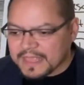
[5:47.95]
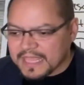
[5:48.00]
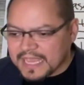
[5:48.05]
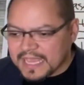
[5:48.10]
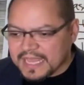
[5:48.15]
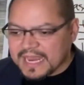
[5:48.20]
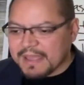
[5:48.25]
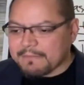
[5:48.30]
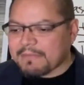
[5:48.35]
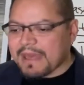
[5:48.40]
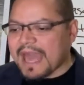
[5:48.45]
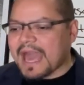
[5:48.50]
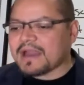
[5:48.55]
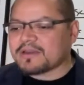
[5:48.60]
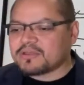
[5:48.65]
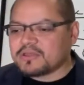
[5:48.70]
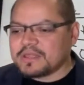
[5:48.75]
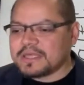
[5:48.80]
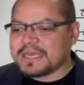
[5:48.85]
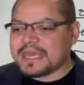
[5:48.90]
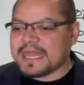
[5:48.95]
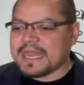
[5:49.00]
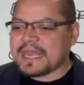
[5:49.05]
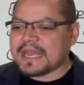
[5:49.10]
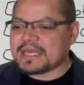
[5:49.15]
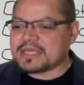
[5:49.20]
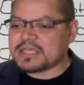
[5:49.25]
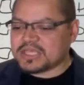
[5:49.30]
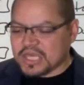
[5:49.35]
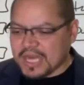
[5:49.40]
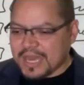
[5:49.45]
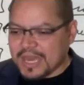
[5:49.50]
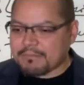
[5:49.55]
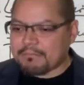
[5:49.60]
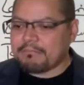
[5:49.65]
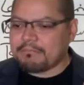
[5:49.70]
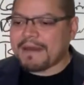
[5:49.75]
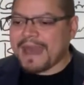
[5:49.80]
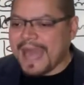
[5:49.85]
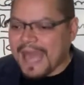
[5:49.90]
and I'm actually getting a
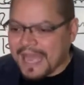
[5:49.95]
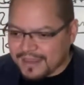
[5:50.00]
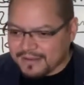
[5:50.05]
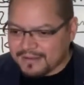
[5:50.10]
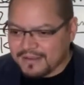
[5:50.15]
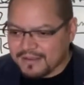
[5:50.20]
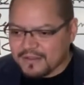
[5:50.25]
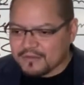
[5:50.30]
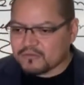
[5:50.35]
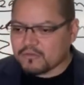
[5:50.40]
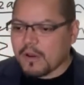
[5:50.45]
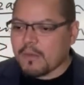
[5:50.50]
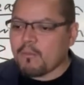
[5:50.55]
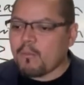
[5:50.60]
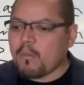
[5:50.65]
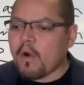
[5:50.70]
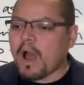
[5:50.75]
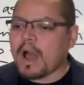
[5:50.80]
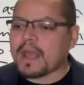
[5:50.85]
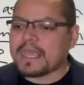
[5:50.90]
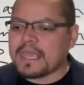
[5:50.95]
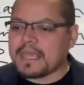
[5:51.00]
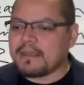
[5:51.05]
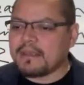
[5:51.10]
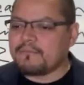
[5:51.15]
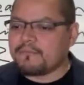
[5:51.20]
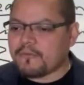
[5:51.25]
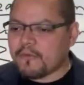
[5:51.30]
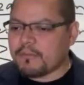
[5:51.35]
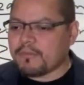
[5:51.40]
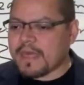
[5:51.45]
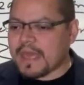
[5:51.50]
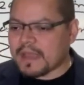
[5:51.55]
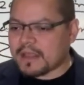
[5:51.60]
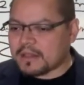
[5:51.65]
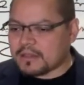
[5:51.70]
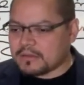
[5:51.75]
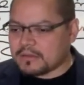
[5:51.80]
check back. So I'm walking from that